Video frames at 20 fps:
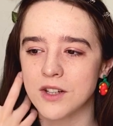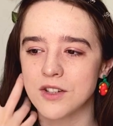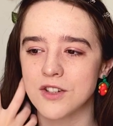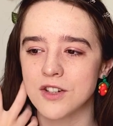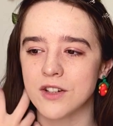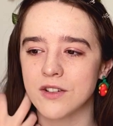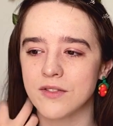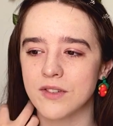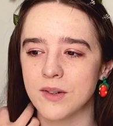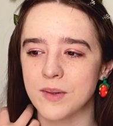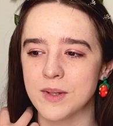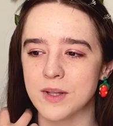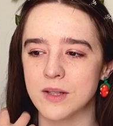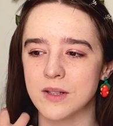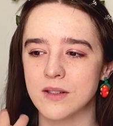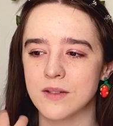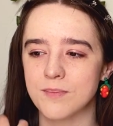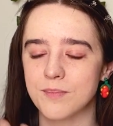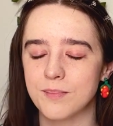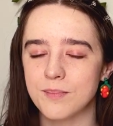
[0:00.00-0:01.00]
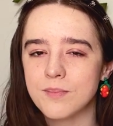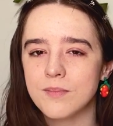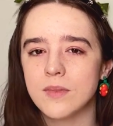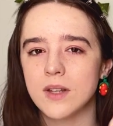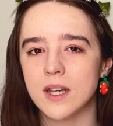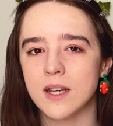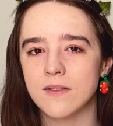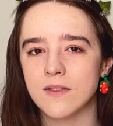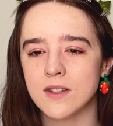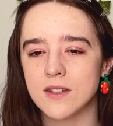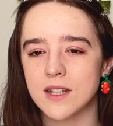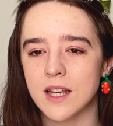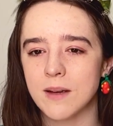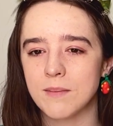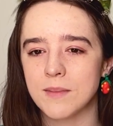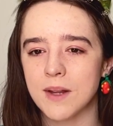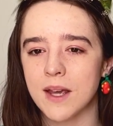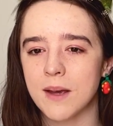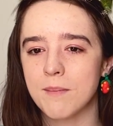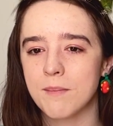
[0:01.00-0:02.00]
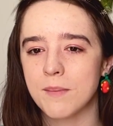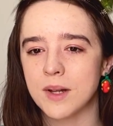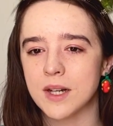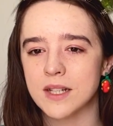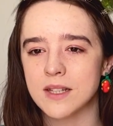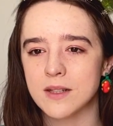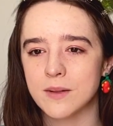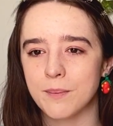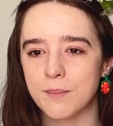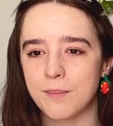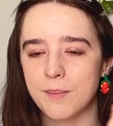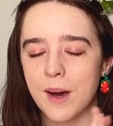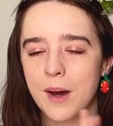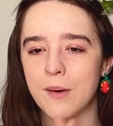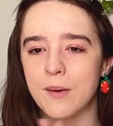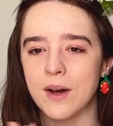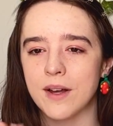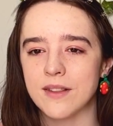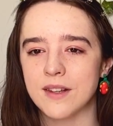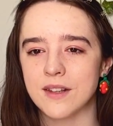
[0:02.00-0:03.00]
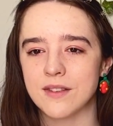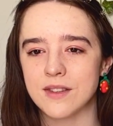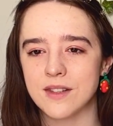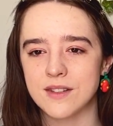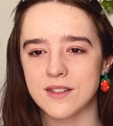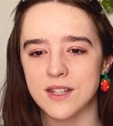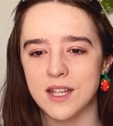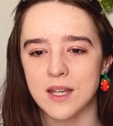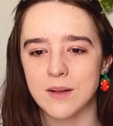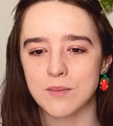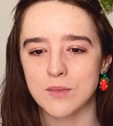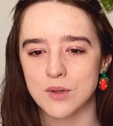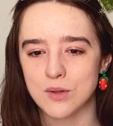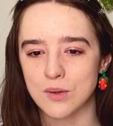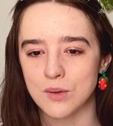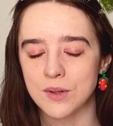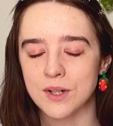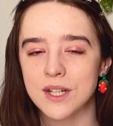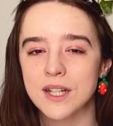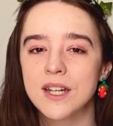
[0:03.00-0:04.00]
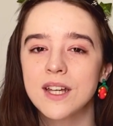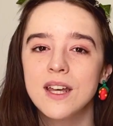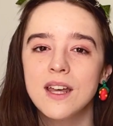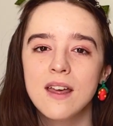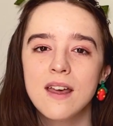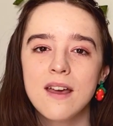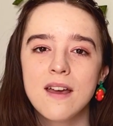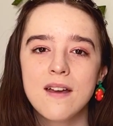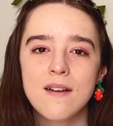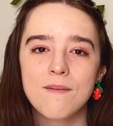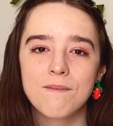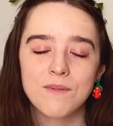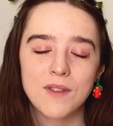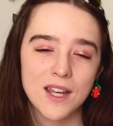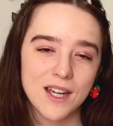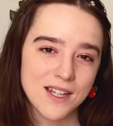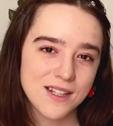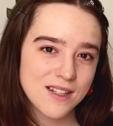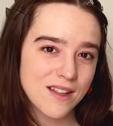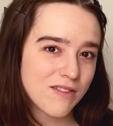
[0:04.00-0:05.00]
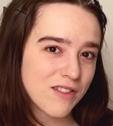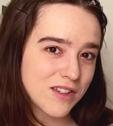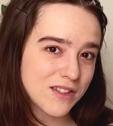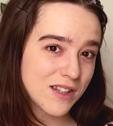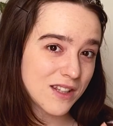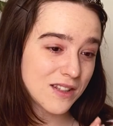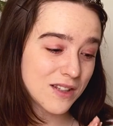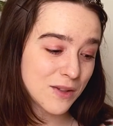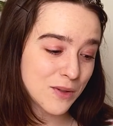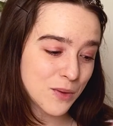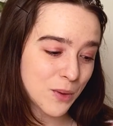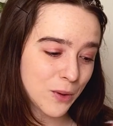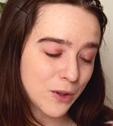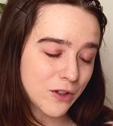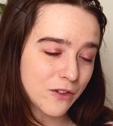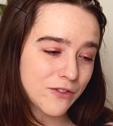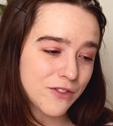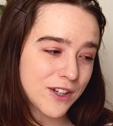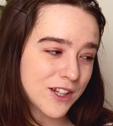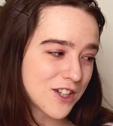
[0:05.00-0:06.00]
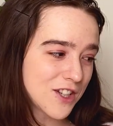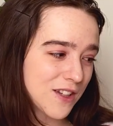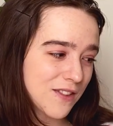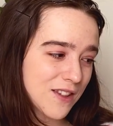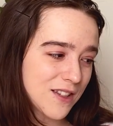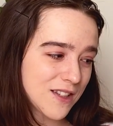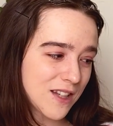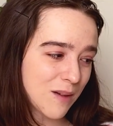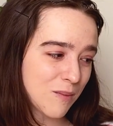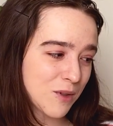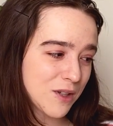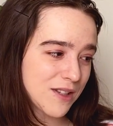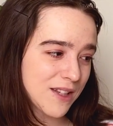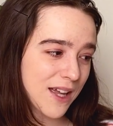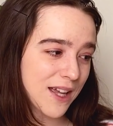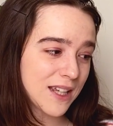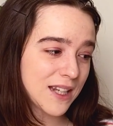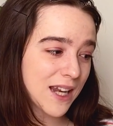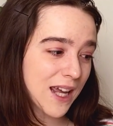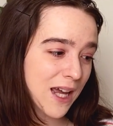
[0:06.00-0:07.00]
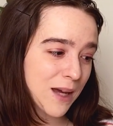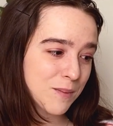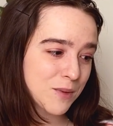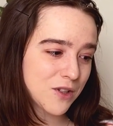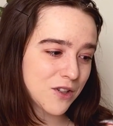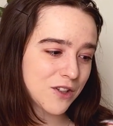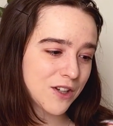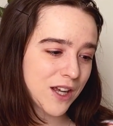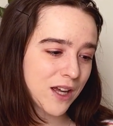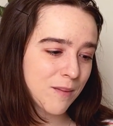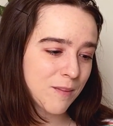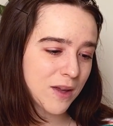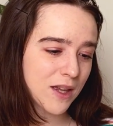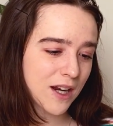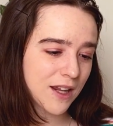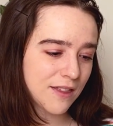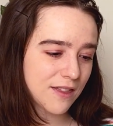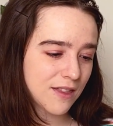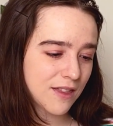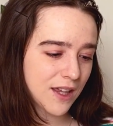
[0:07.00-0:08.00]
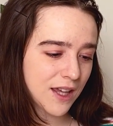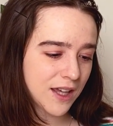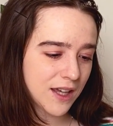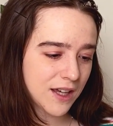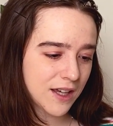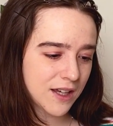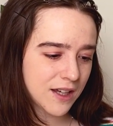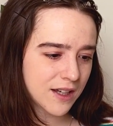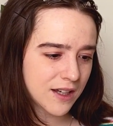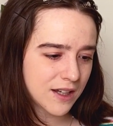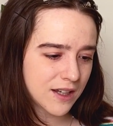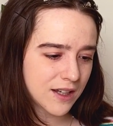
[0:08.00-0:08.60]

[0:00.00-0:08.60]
sure if it was in the same name, but it's about, I think, the same story. Like I said, this is historical fiction. This time we're set in Amsterdam, and I think